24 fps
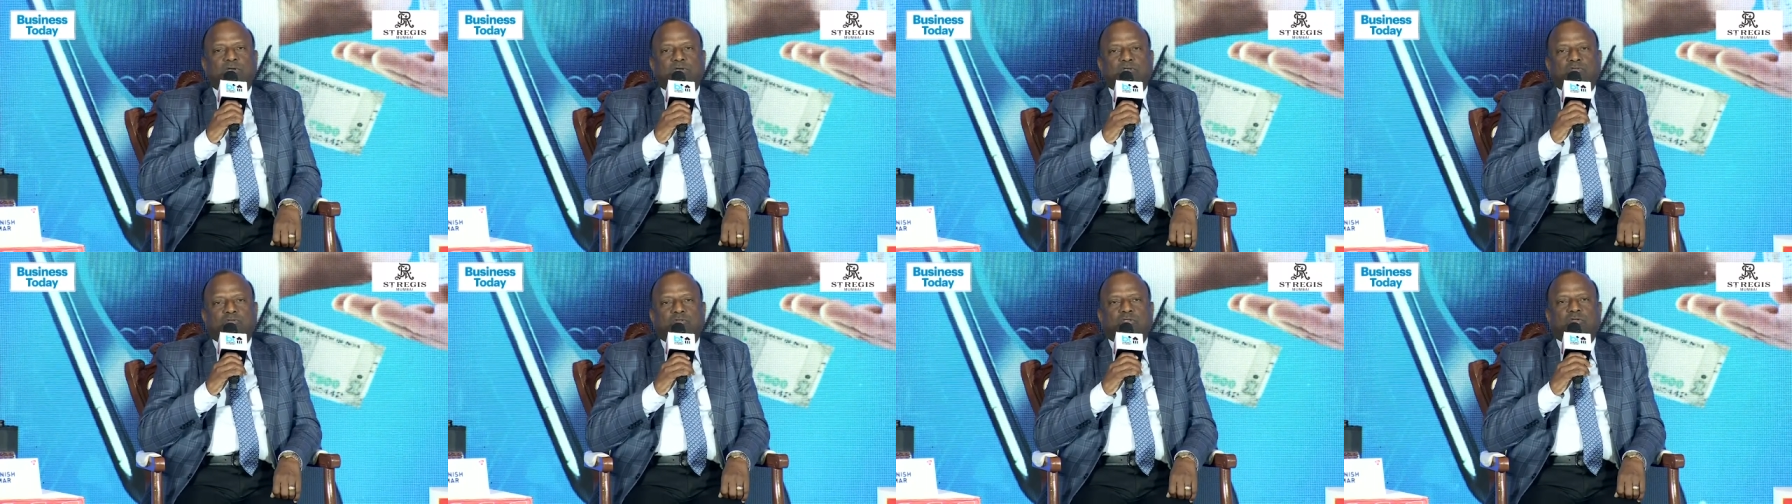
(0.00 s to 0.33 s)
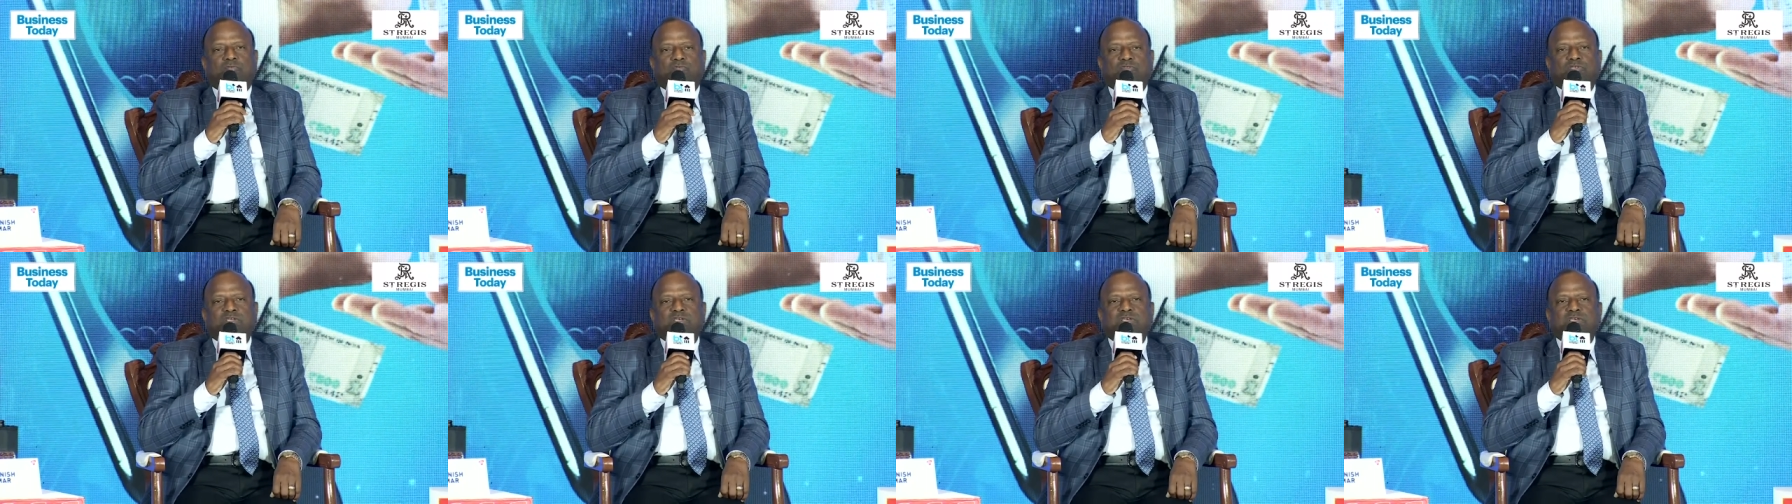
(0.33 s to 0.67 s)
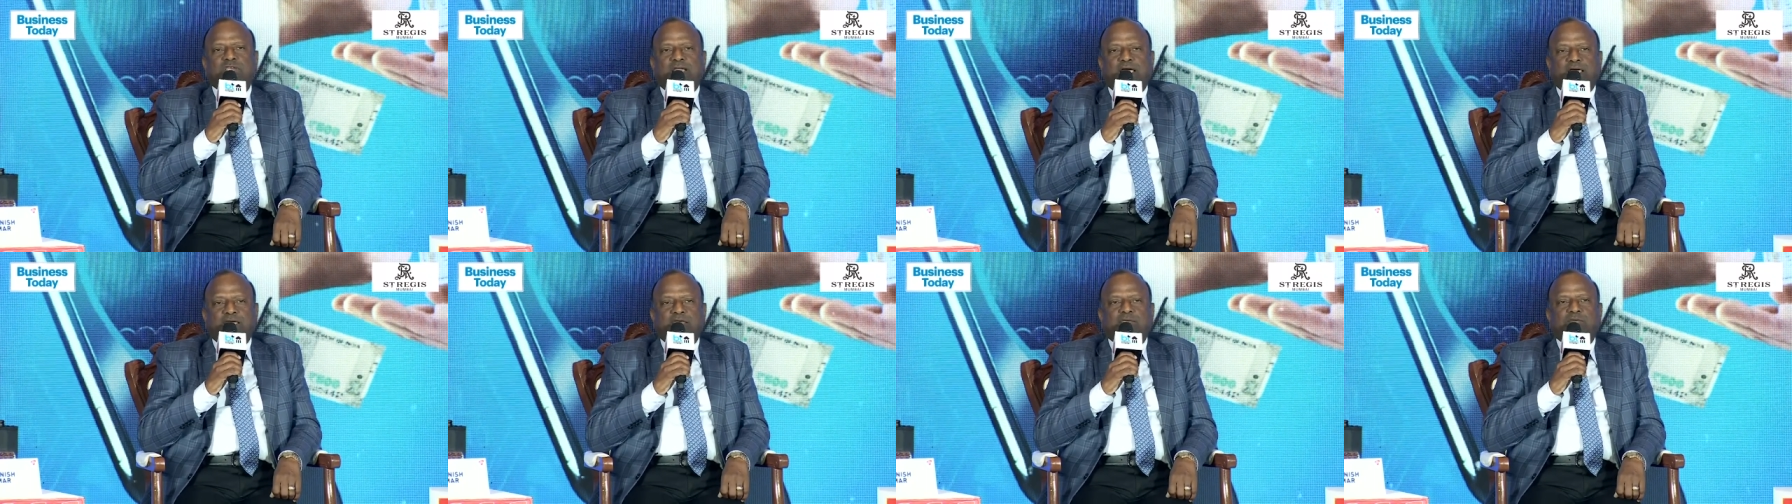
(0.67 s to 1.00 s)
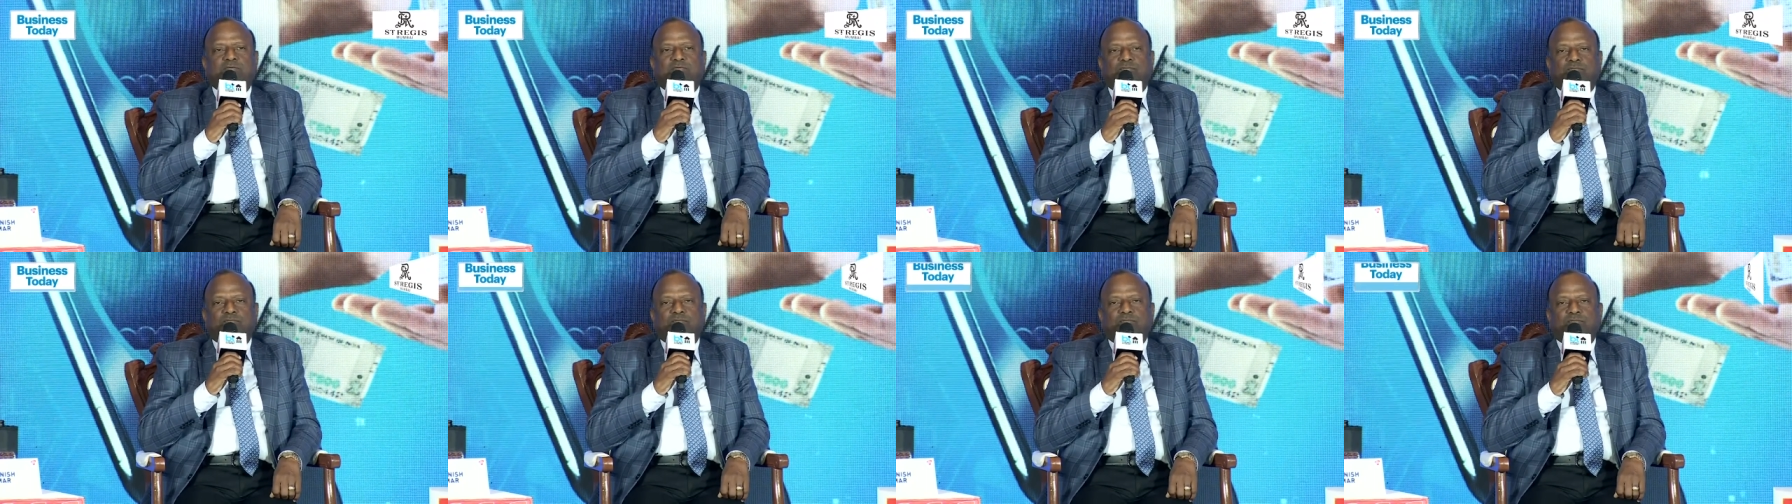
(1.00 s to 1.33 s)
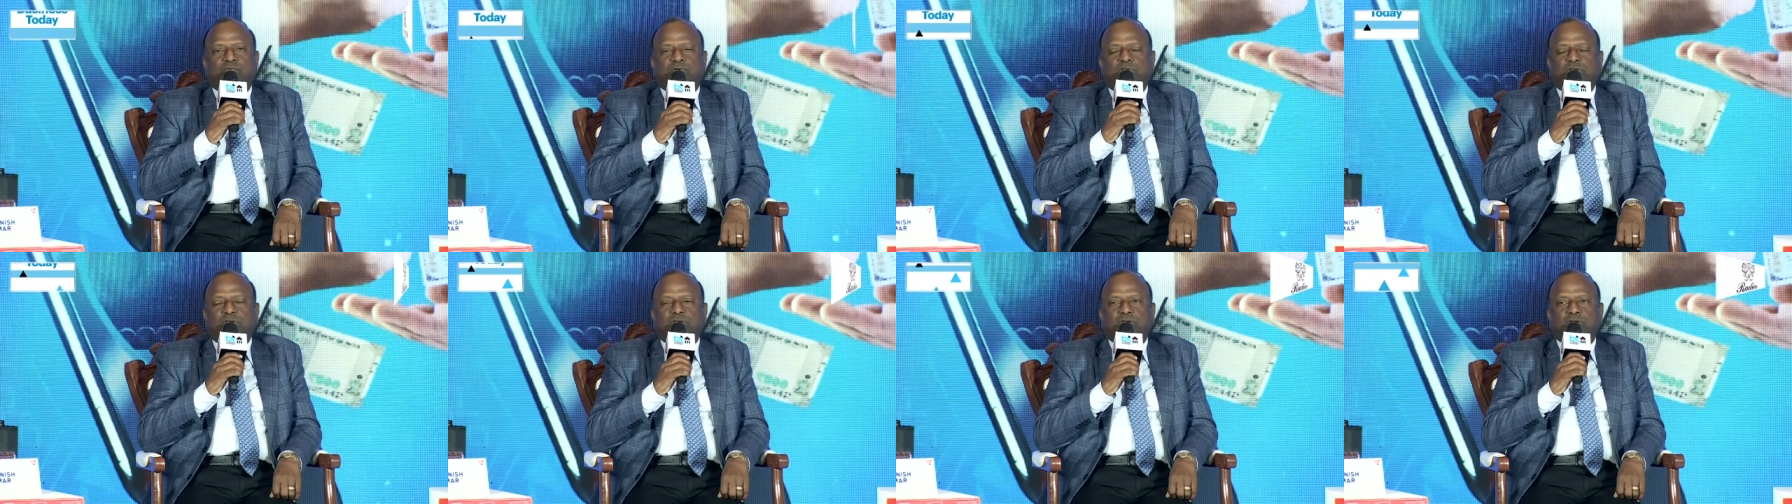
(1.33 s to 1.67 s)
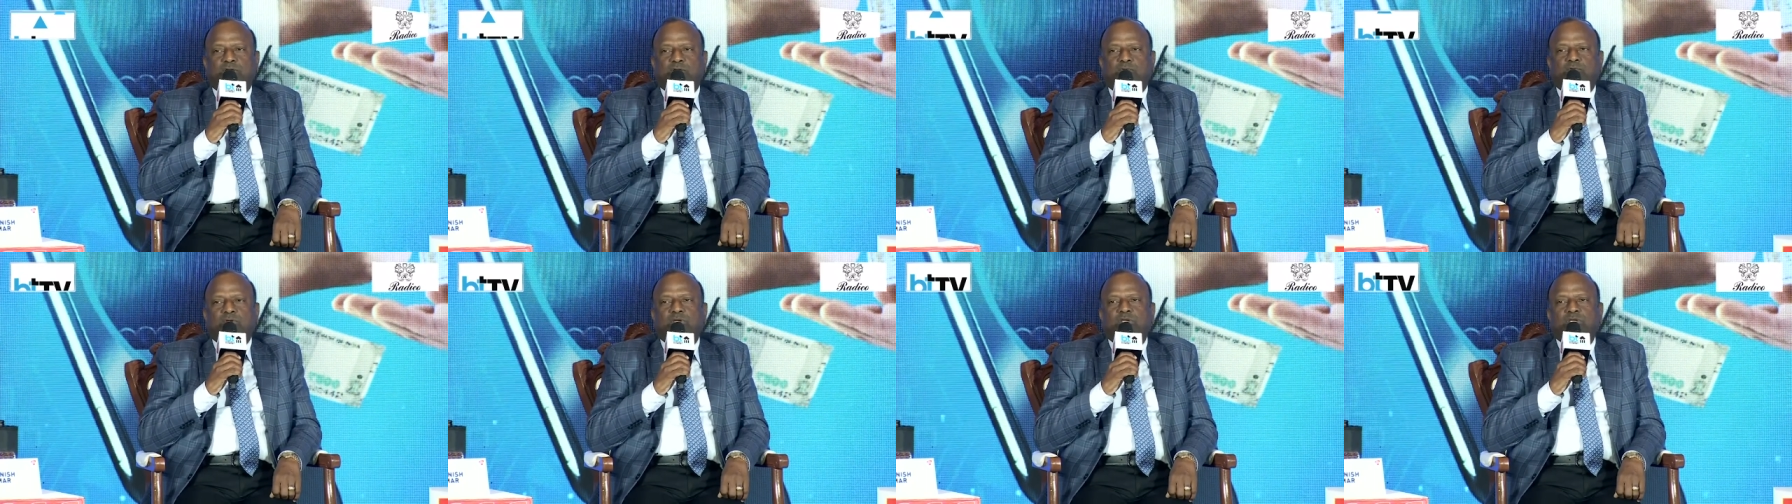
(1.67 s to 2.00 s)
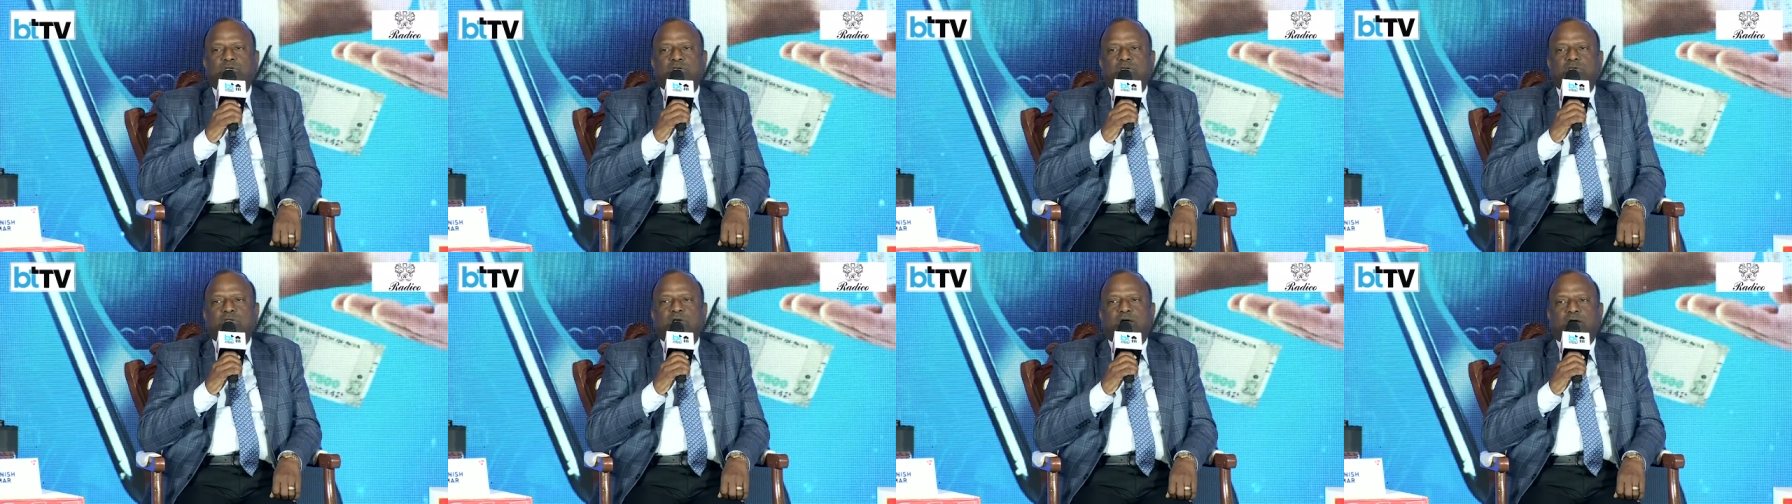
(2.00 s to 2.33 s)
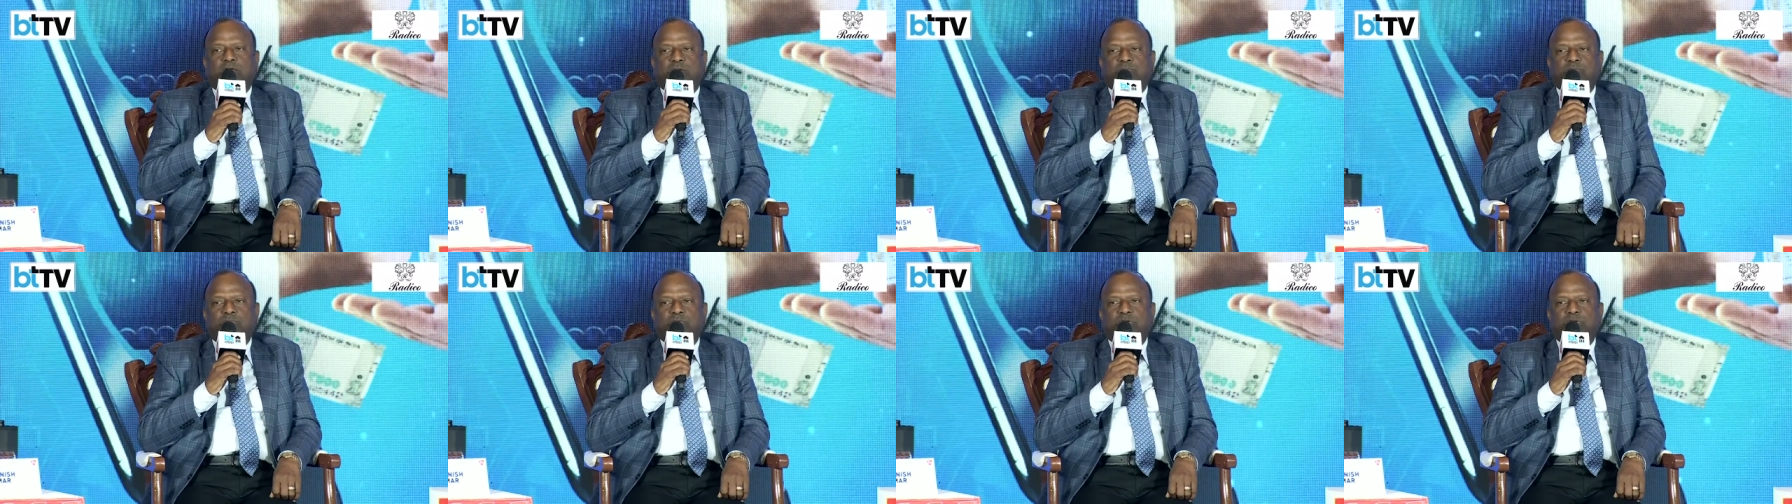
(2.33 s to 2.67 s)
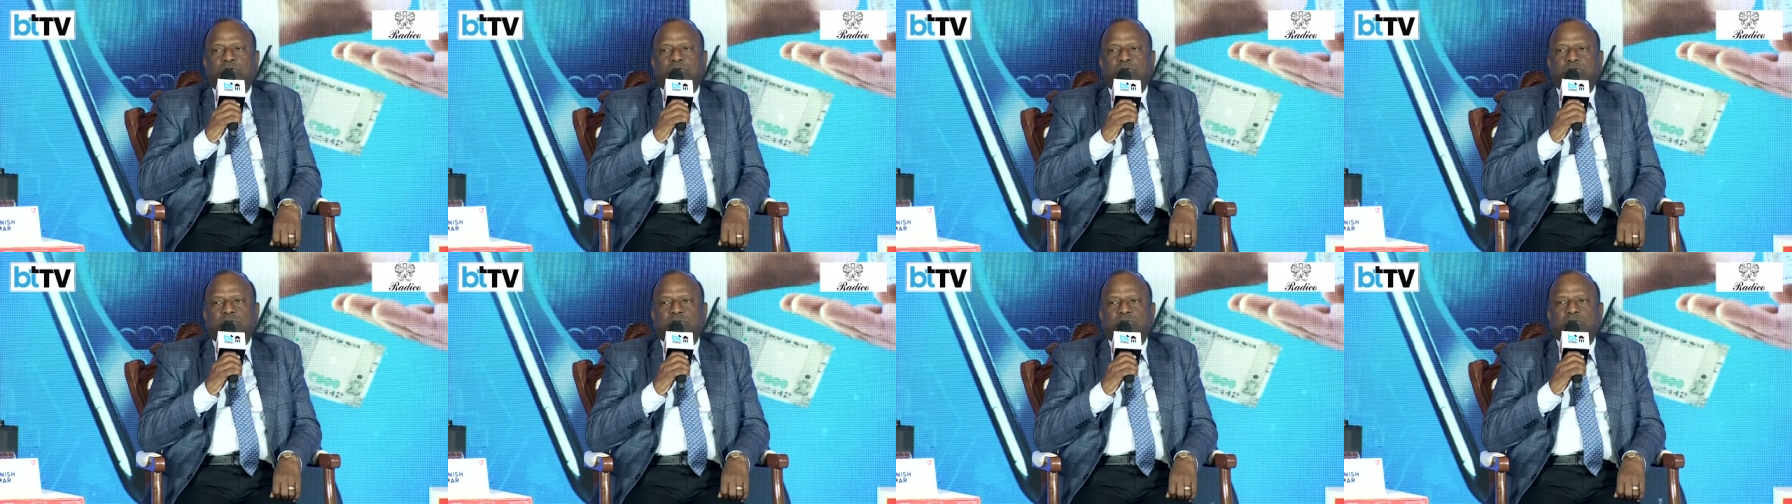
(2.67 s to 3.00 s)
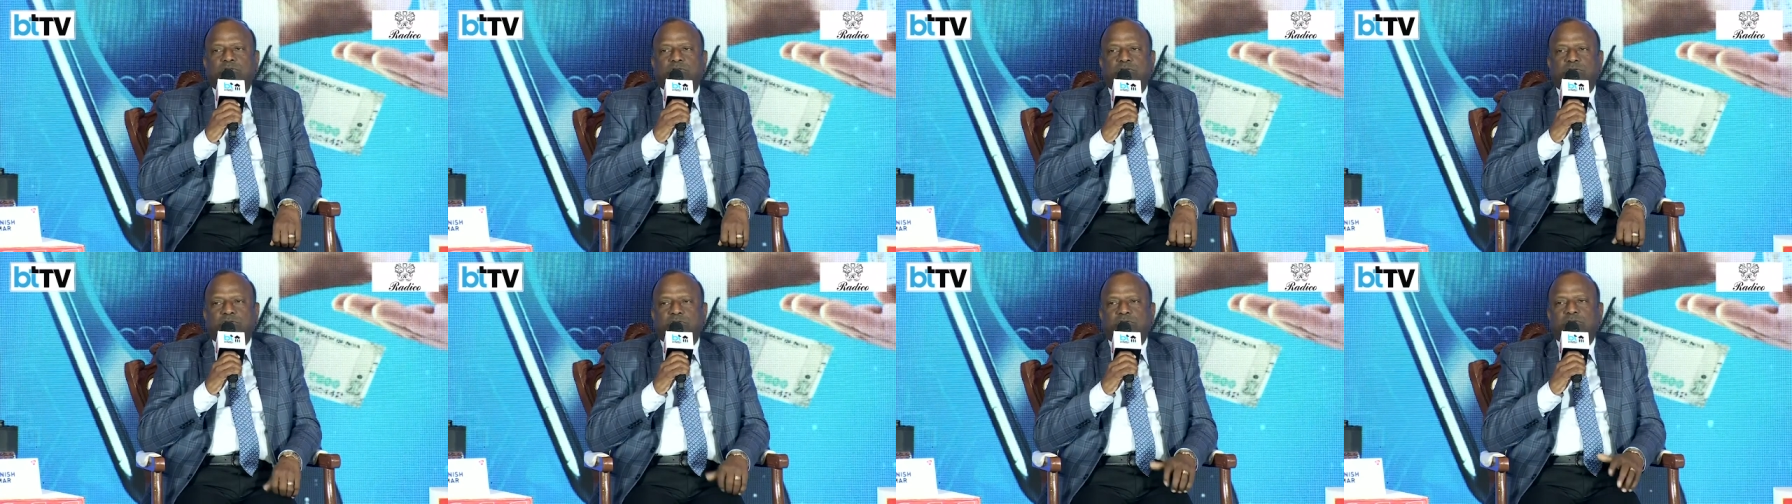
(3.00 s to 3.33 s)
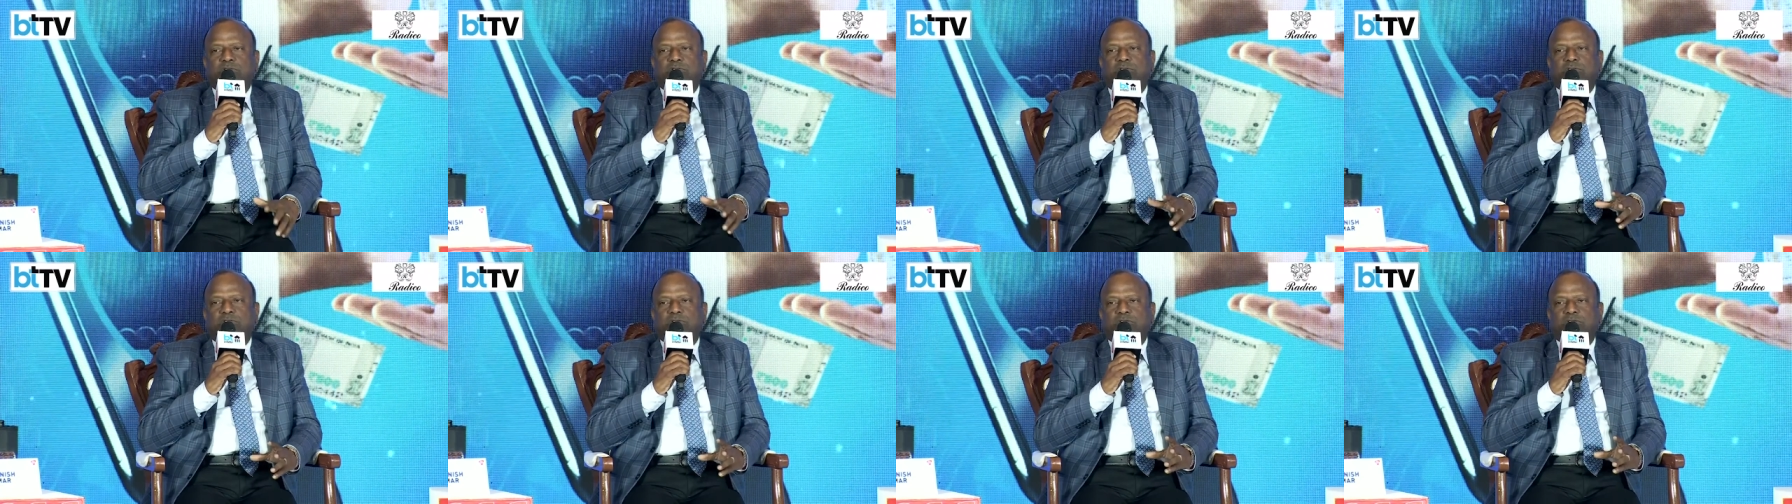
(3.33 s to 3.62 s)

So there was a time when regulatory arbitrage